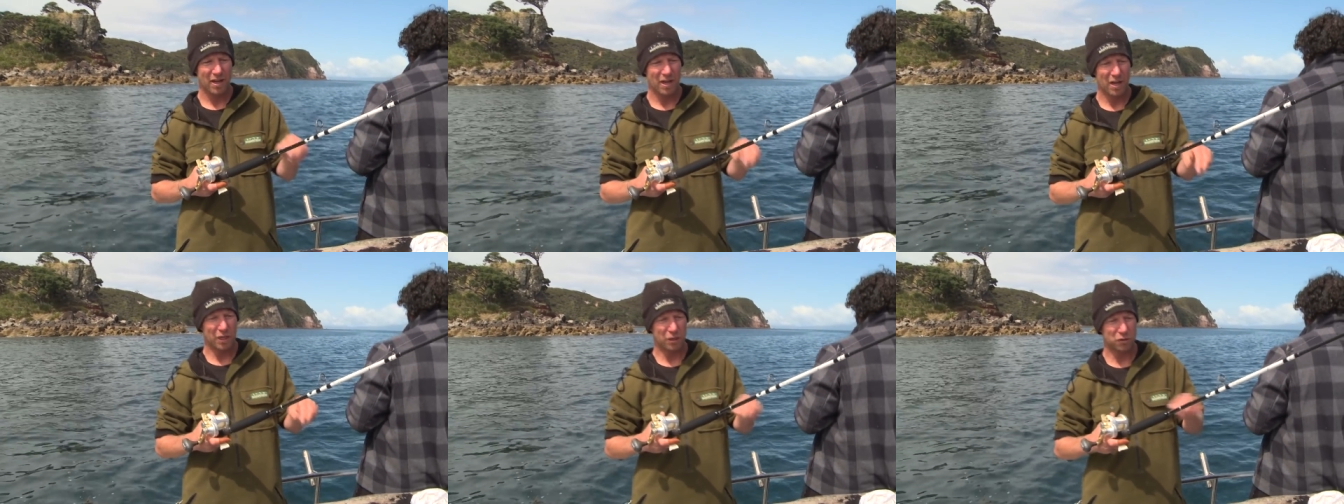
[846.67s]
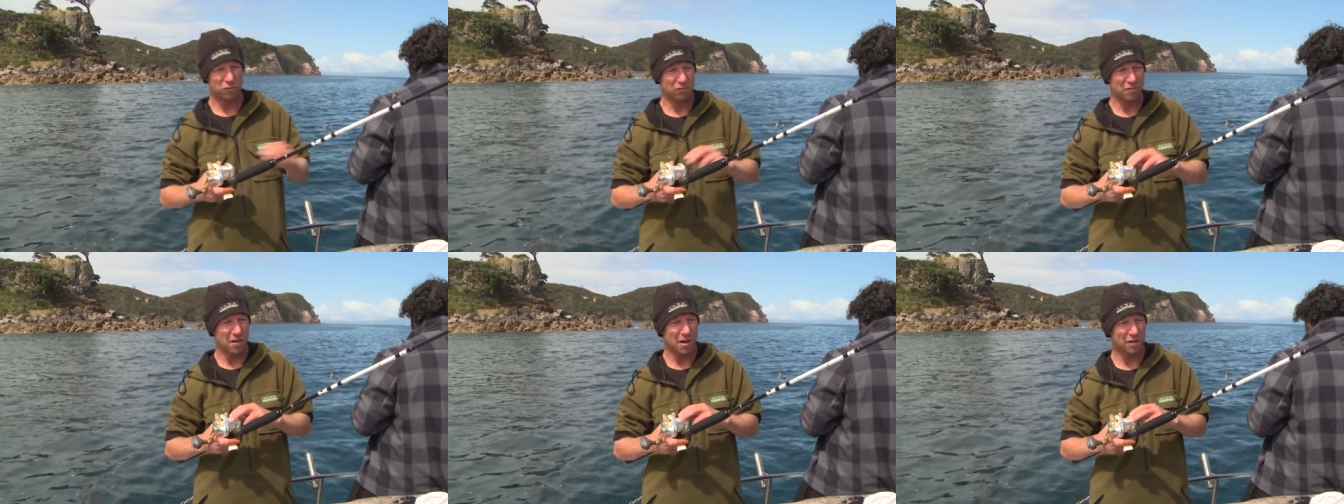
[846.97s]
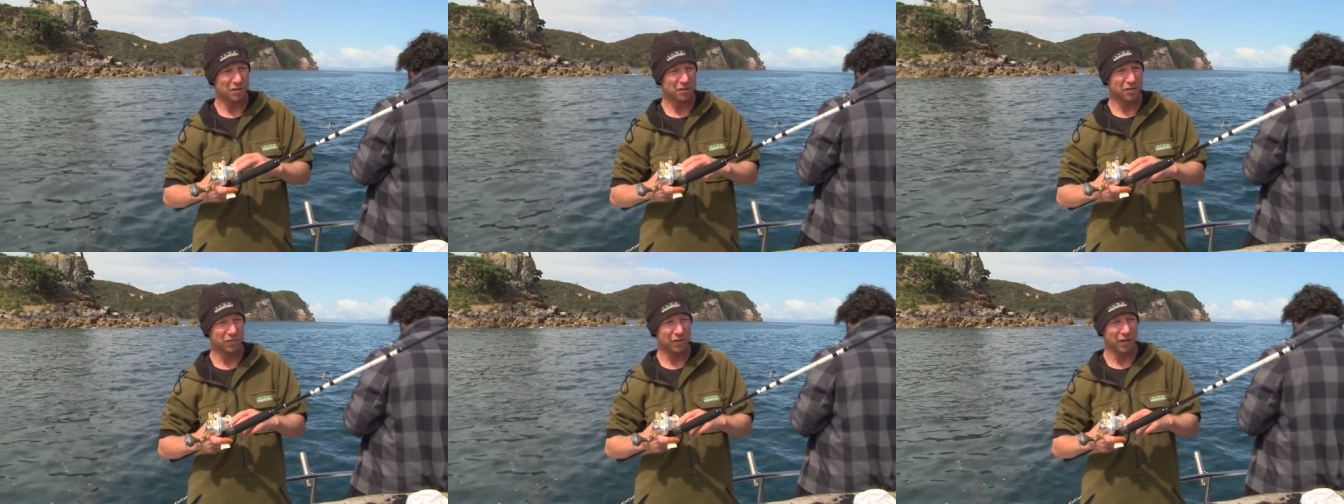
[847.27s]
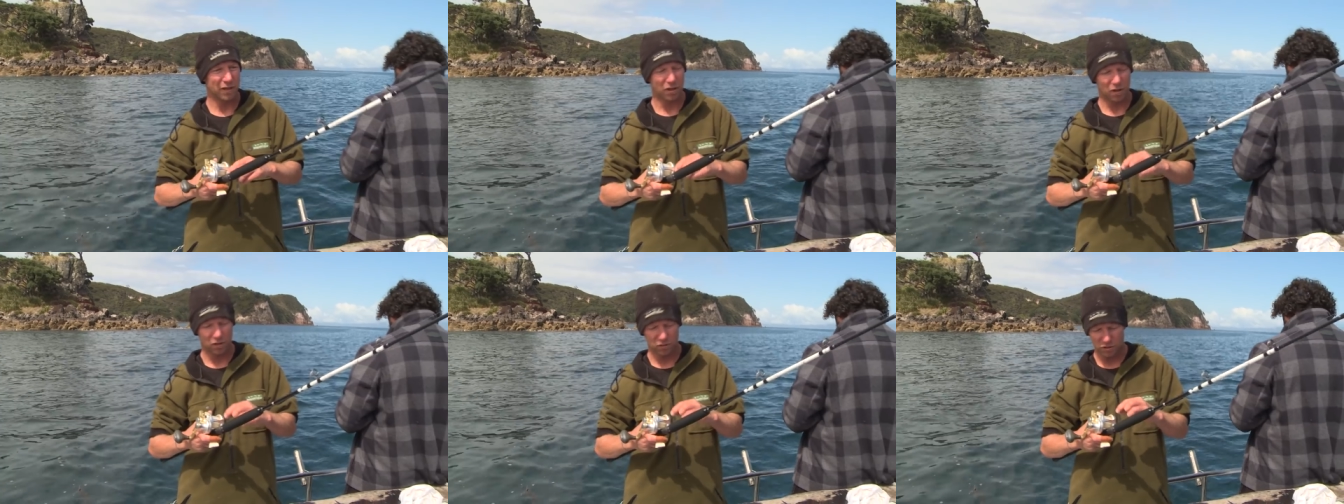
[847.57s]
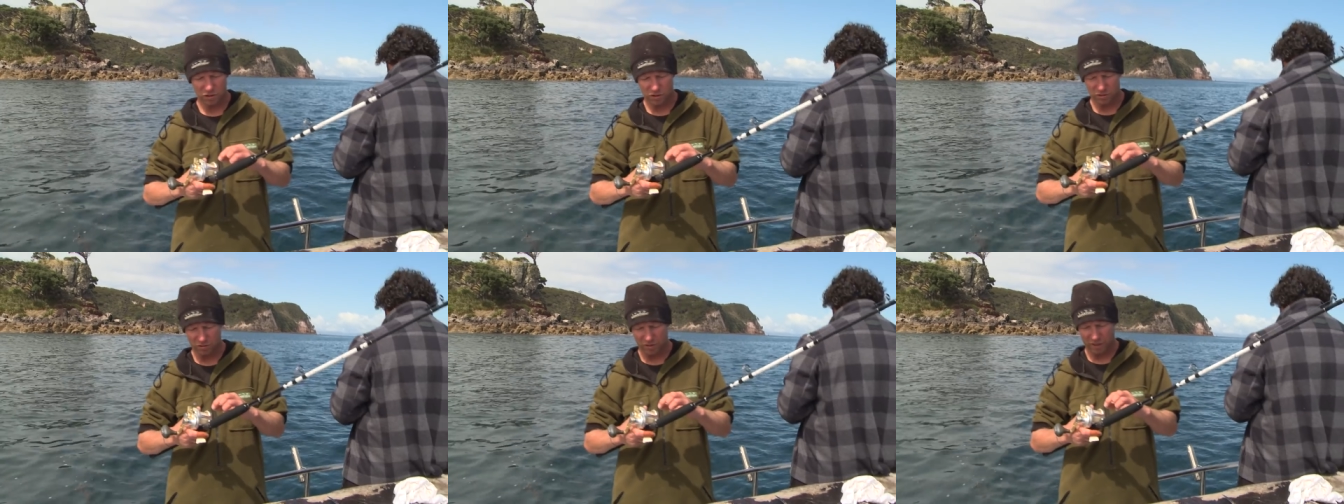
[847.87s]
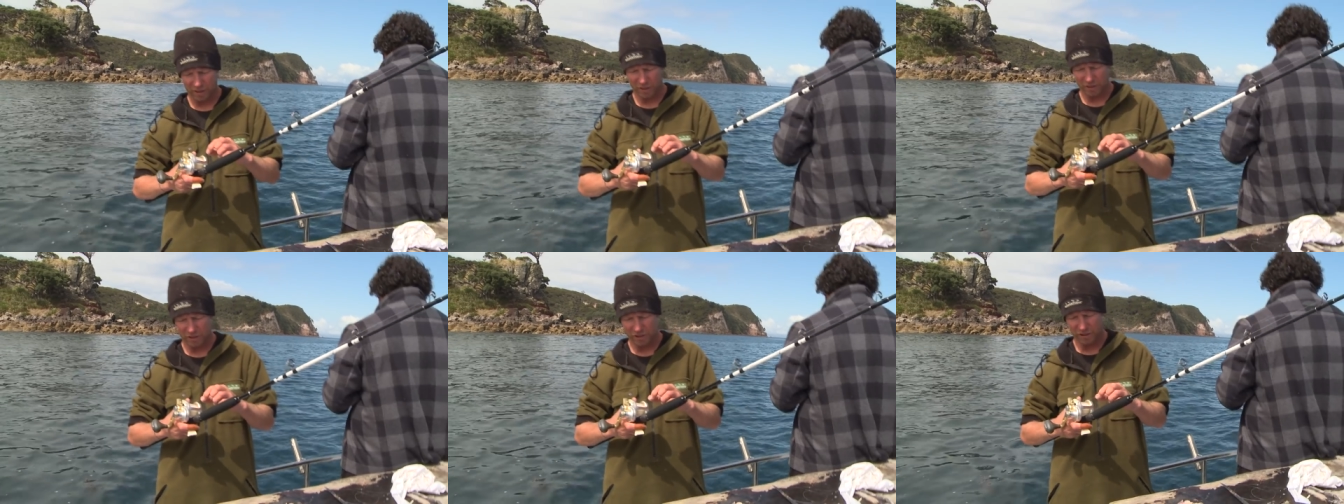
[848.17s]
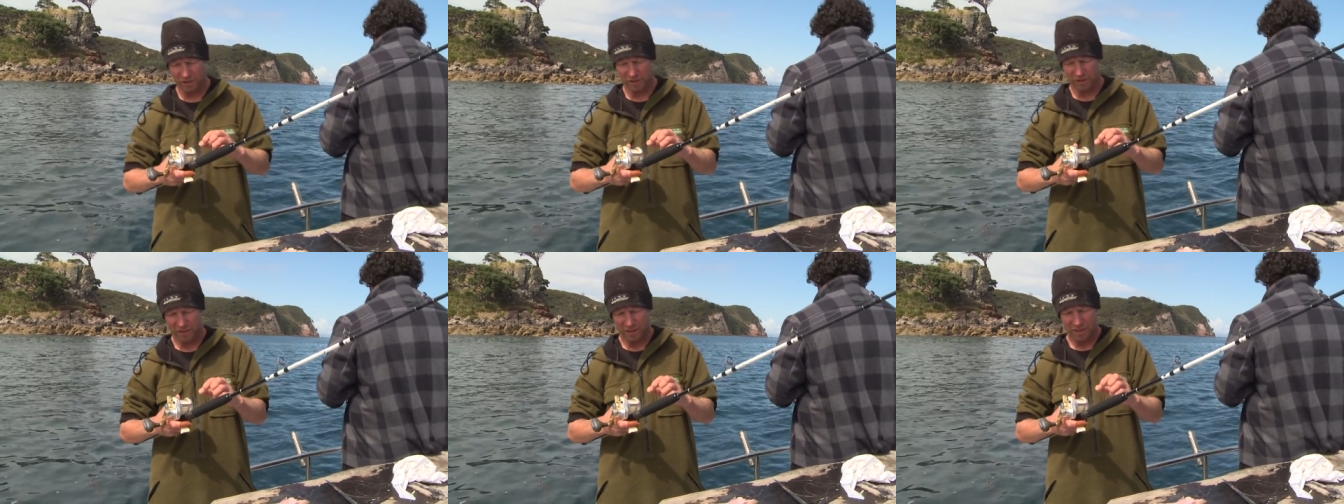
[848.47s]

it's relatively low stretch,